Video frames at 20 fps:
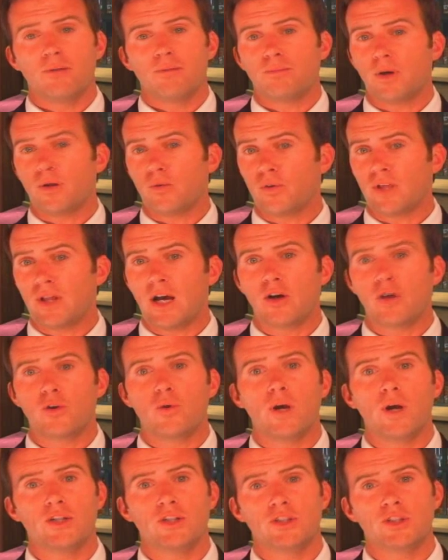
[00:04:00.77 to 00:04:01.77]
but without
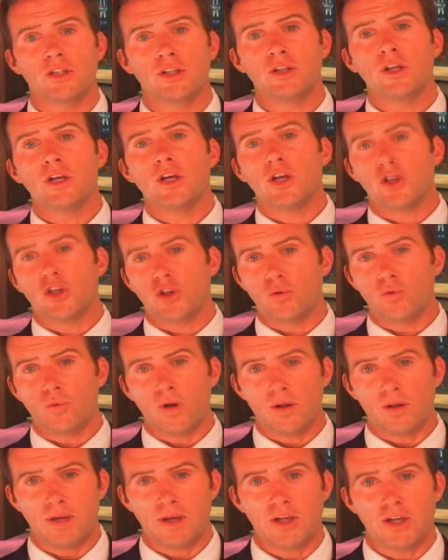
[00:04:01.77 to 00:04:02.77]
question, you
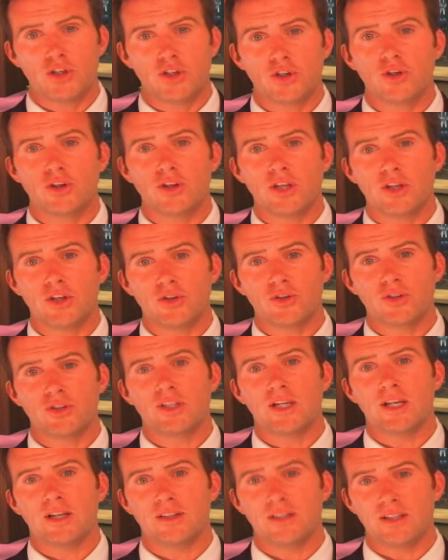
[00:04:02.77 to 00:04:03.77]
want to make sure that your
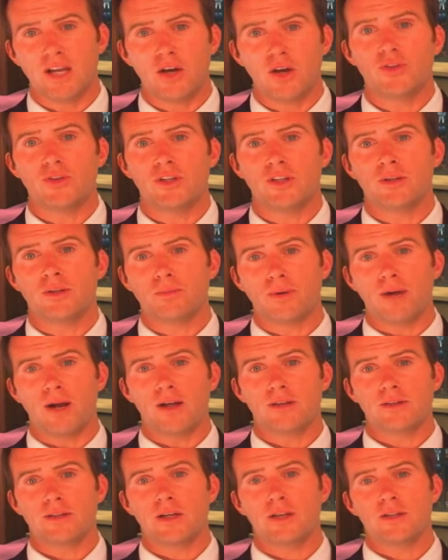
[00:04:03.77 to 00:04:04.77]
skin is healthy in the
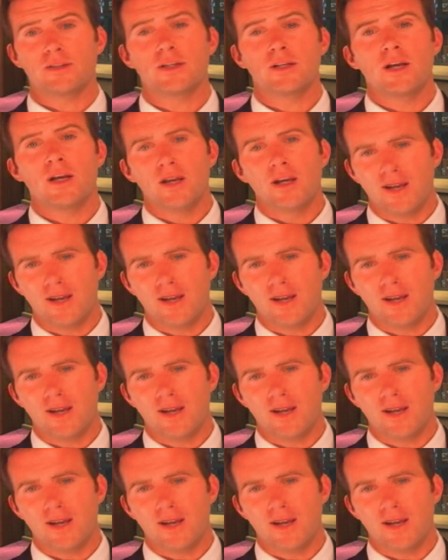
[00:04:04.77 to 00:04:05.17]
process,